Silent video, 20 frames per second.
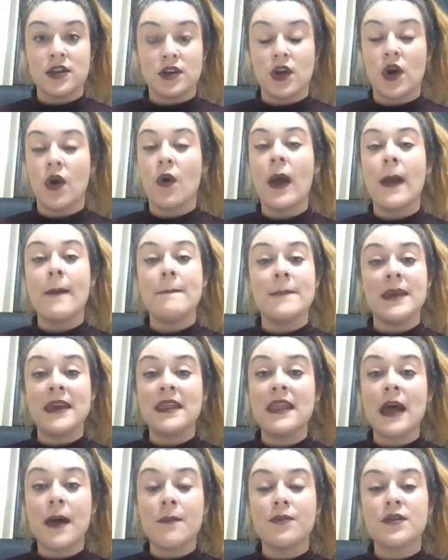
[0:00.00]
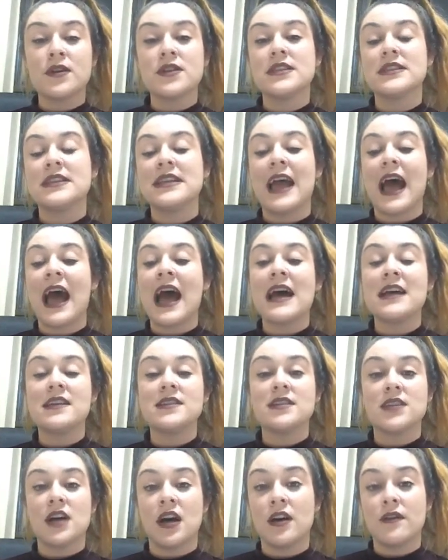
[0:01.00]
and be that person
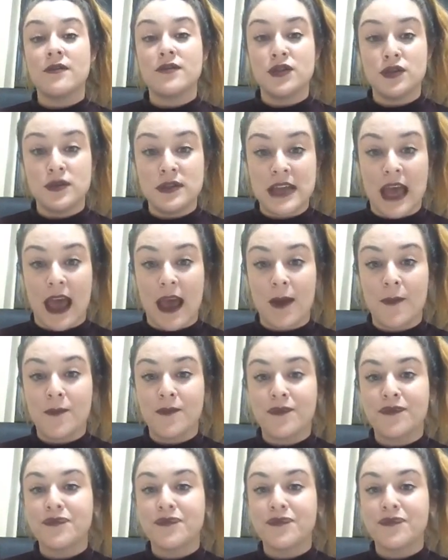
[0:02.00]
as of today.